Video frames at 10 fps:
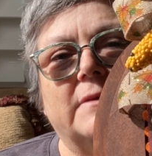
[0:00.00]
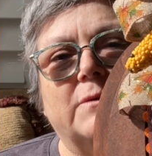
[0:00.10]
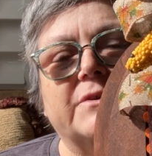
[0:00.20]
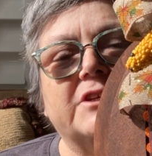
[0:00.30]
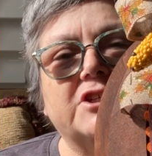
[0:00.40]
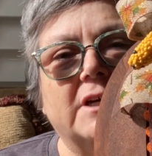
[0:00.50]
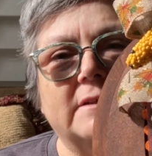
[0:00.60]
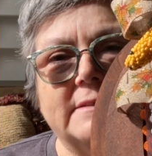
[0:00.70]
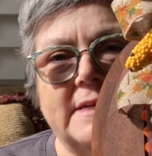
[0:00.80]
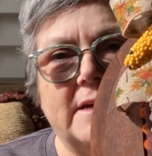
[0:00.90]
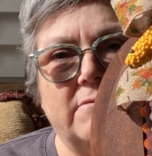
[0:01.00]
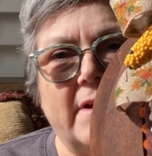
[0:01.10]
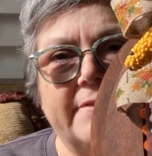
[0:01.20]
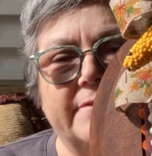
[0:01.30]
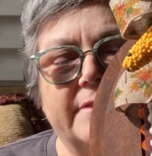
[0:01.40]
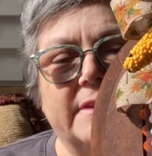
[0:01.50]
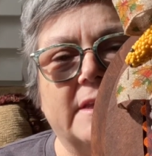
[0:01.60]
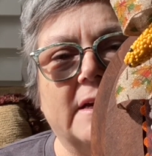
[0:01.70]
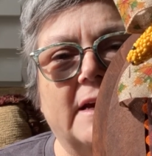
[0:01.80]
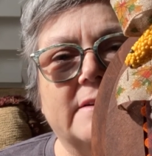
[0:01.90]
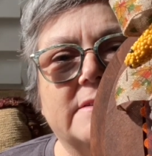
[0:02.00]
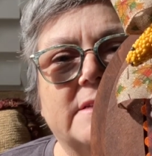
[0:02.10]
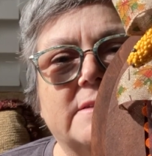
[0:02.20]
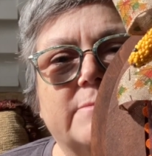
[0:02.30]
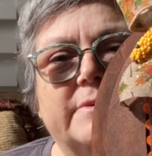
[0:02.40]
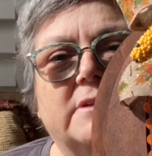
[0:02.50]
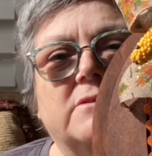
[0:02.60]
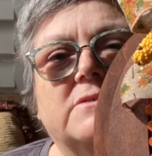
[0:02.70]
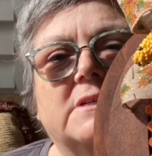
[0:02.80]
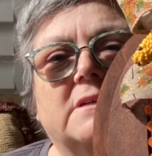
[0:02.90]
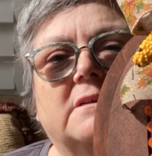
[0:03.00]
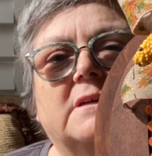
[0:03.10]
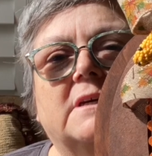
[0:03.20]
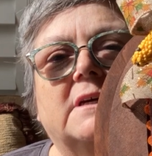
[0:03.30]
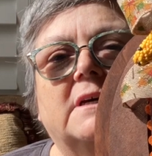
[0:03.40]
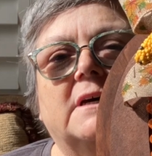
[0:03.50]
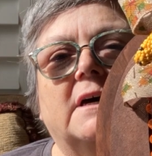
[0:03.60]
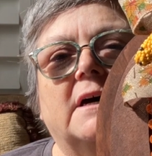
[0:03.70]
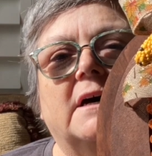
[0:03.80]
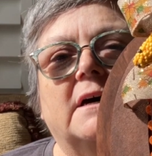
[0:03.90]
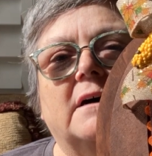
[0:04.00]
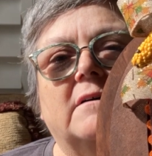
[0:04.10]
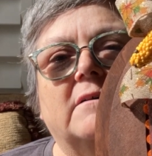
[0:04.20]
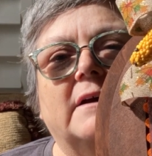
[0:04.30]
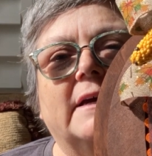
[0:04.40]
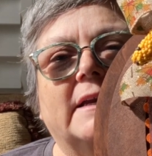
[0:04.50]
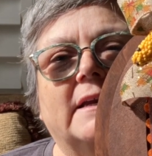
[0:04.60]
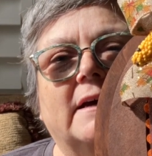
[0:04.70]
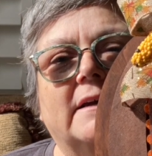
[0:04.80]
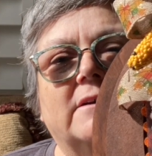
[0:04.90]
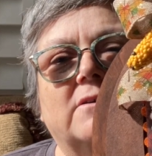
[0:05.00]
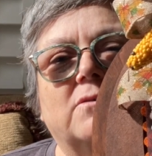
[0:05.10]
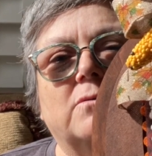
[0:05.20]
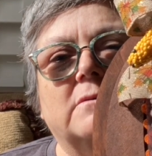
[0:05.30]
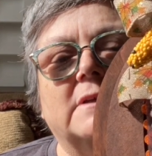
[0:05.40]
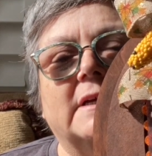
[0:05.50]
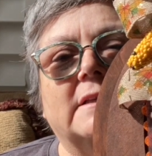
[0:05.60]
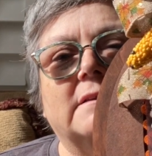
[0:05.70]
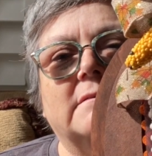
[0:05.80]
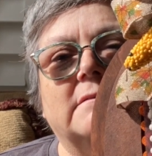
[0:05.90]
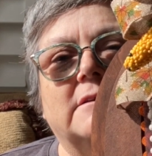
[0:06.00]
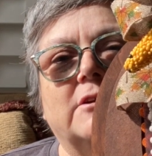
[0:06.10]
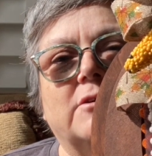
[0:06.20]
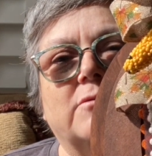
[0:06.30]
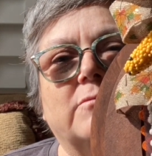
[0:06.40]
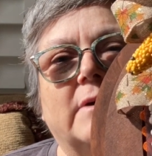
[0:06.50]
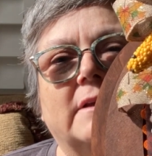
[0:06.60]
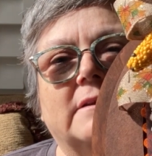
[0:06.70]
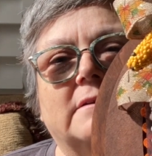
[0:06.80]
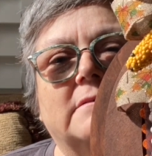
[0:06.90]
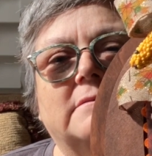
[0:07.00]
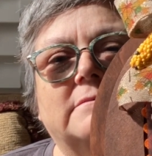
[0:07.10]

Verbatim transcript: with a gel stain rather than the kind of stains I've been using. Uh, and I know that, you know, my little